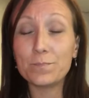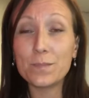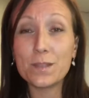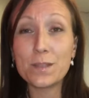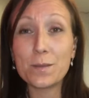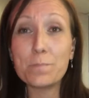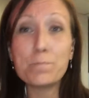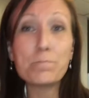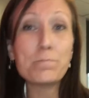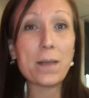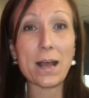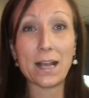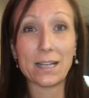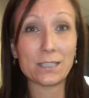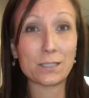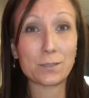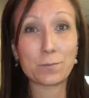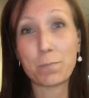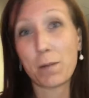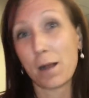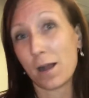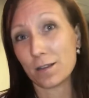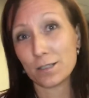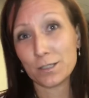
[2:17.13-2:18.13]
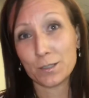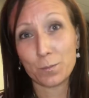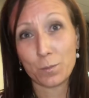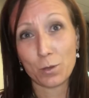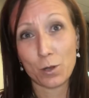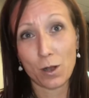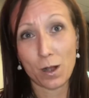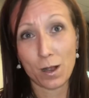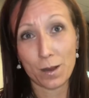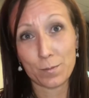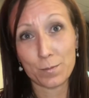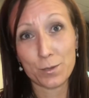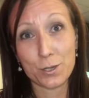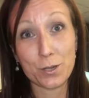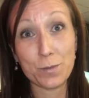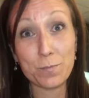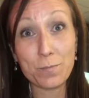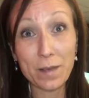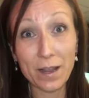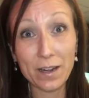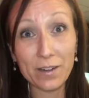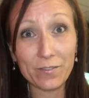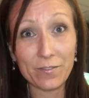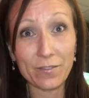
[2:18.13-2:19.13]
the best possible option
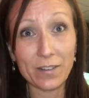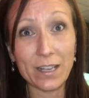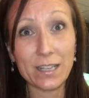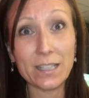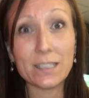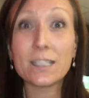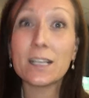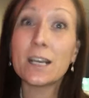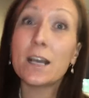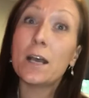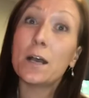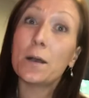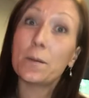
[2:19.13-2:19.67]
benefit,